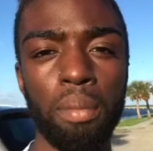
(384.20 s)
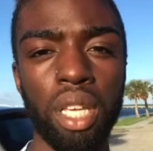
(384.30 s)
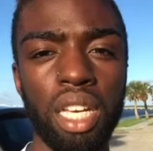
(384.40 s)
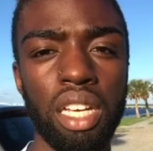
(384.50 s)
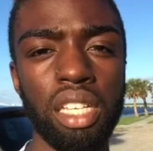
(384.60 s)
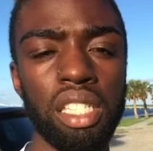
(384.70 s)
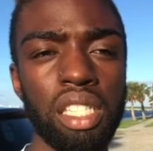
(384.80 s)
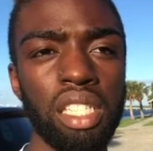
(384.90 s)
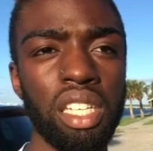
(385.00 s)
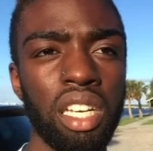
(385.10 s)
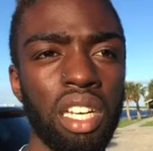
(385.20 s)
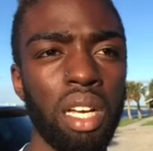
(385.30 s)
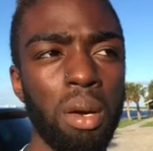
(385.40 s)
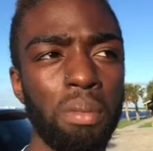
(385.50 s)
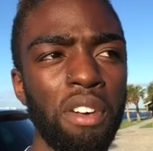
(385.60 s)
Because
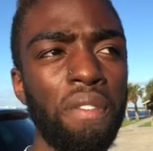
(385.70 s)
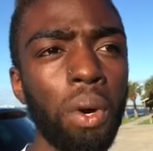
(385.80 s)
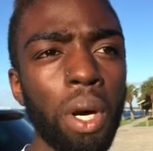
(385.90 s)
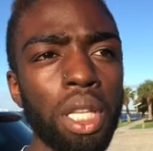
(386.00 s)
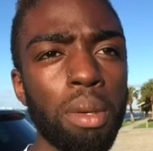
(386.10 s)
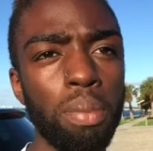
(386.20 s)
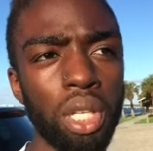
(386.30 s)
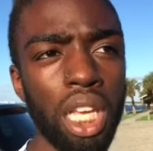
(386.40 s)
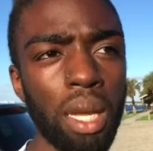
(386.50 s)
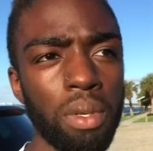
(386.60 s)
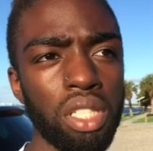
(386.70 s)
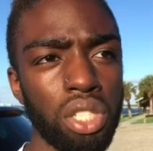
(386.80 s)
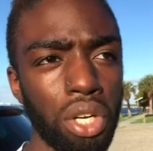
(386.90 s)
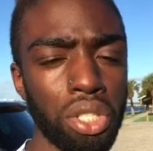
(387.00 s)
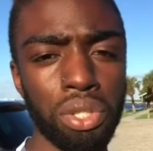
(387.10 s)
before, the bullying was
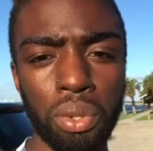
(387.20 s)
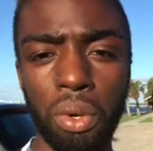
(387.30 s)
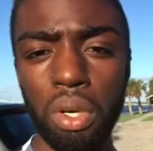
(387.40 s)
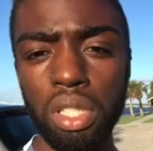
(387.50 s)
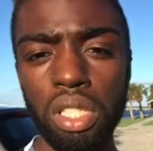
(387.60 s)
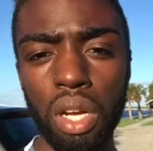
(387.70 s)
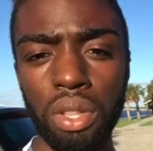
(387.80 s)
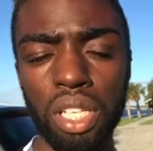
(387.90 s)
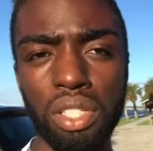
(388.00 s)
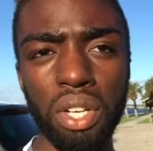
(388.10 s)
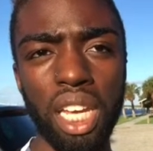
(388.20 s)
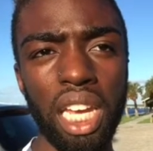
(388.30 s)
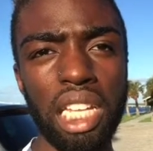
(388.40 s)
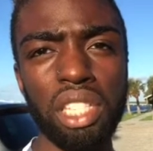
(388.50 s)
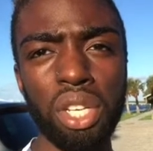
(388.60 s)
during school. So these are
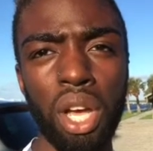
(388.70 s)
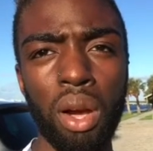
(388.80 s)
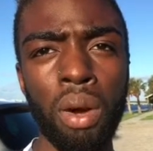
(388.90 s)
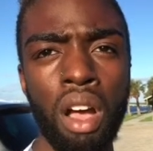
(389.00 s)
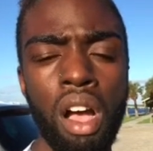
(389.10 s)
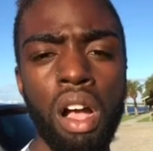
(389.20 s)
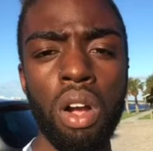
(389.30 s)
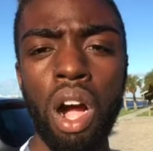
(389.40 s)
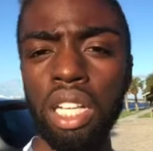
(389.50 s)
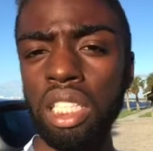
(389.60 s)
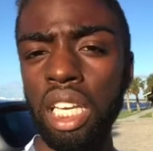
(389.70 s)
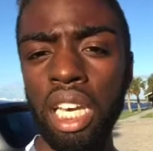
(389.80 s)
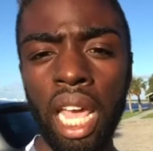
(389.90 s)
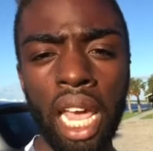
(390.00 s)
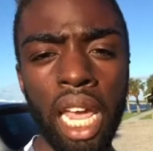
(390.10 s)
kids, calling you
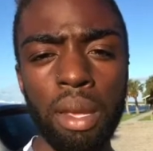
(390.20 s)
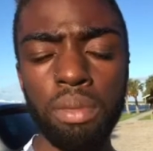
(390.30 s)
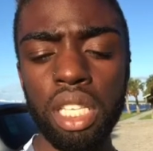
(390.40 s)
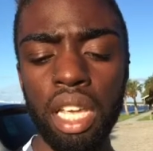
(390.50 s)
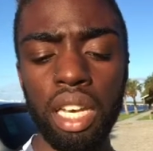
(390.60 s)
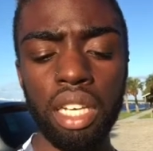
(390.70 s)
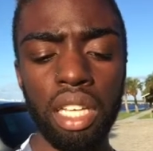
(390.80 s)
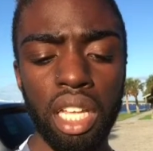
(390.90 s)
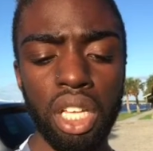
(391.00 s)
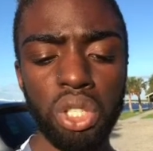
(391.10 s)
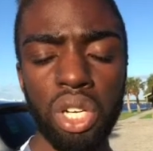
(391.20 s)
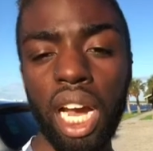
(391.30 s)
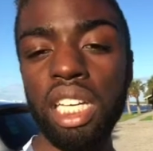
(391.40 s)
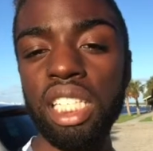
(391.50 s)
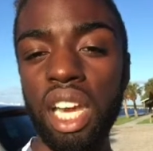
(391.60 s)
names and
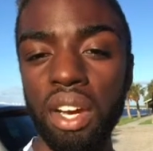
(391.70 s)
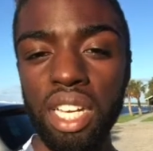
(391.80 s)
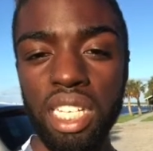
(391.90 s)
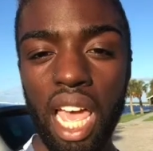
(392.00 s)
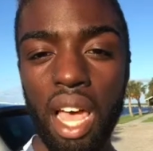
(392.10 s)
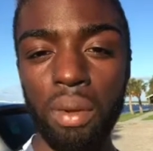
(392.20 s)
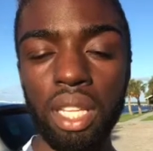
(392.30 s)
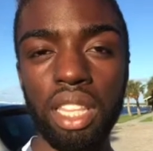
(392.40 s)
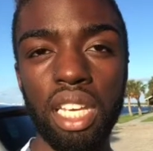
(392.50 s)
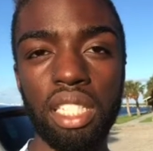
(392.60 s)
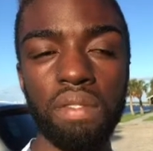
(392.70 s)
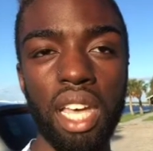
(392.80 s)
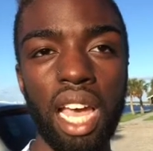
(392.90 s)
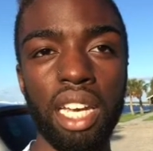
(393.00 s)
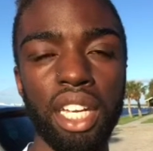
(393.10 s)
trying to tear you down and things of
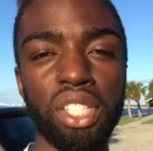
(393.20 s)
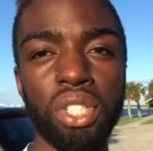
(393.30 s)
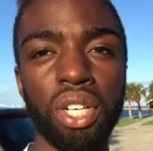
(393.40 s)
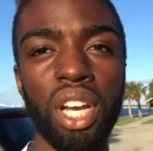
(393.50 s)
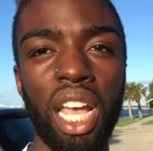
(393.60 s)
that nature.